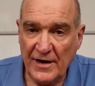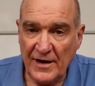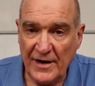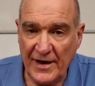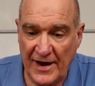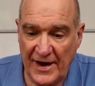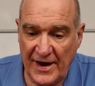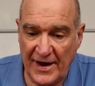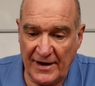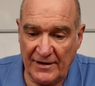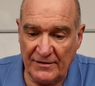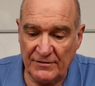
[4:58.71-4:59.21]

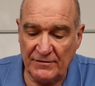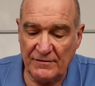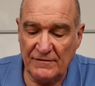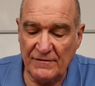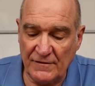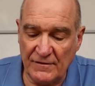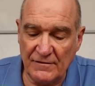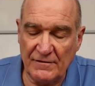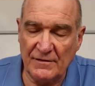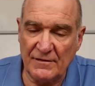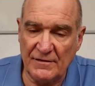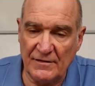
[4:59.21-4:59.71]
And
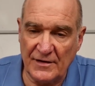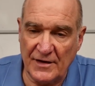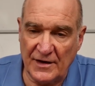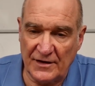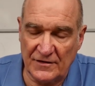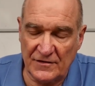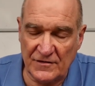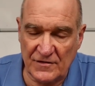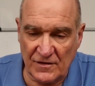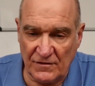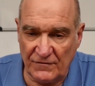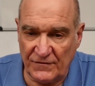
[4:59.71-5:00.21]

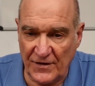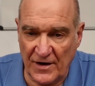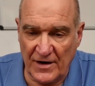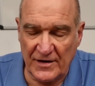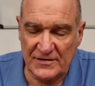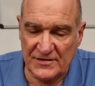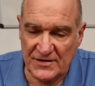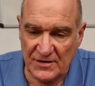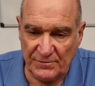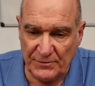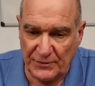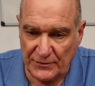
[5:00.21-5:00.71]
it's very
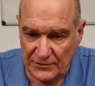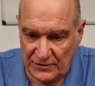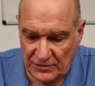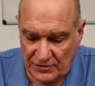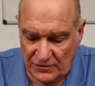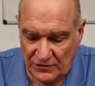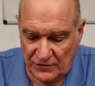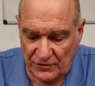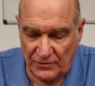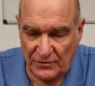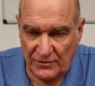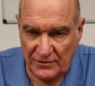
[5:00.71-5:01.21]
simple to
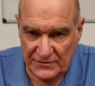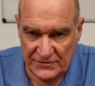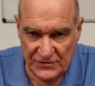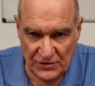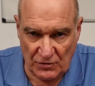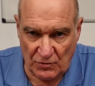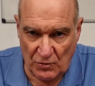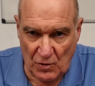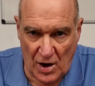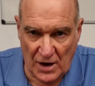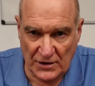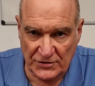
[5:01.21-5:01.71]
do. So
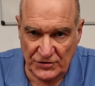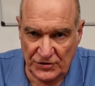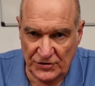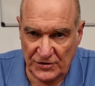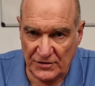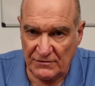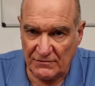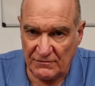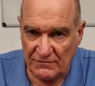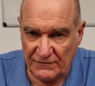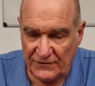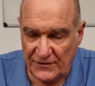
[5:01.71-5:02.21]
watch
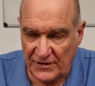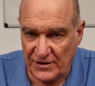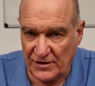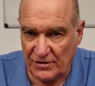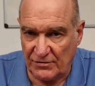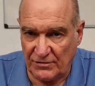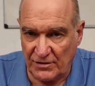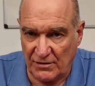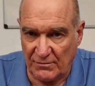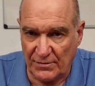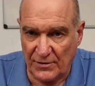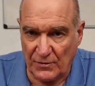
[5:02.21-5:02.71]
video
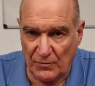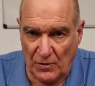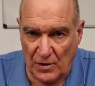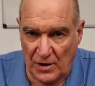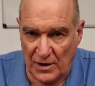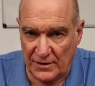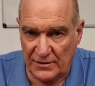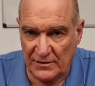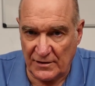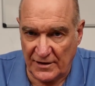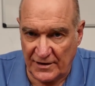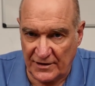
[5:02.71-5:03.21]
number
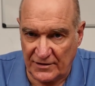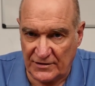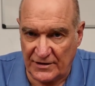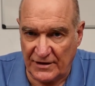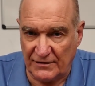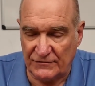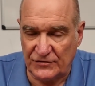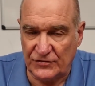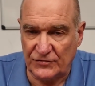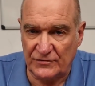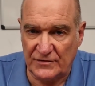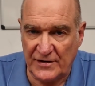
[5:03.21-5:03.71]
1. It
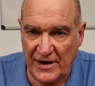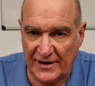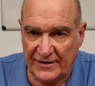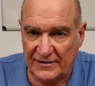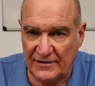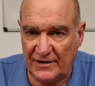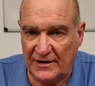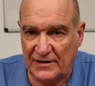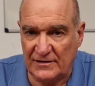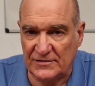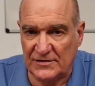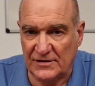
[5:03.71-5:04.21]
gives you
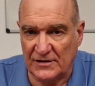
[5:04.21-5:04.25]
techniques